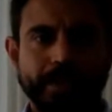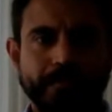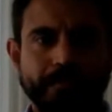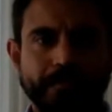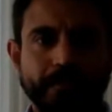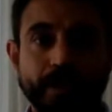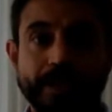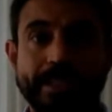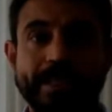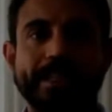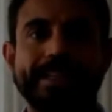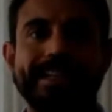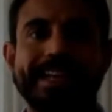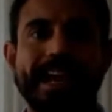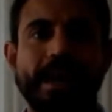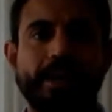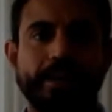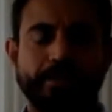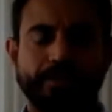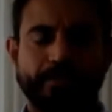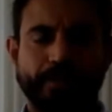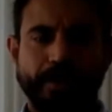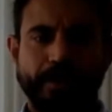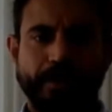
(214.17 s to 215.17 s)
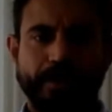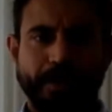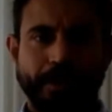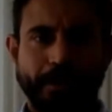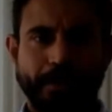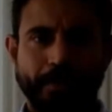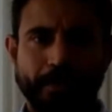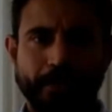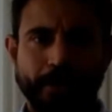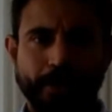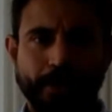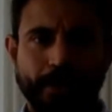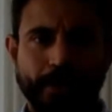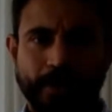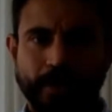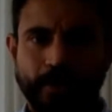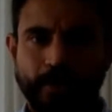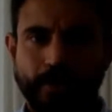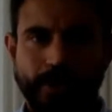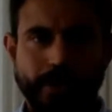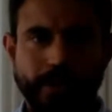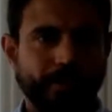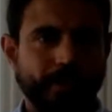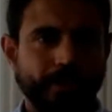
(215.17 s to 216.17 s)
just sit down in front of a computer and
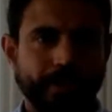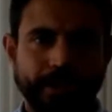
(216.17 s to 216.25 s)
work for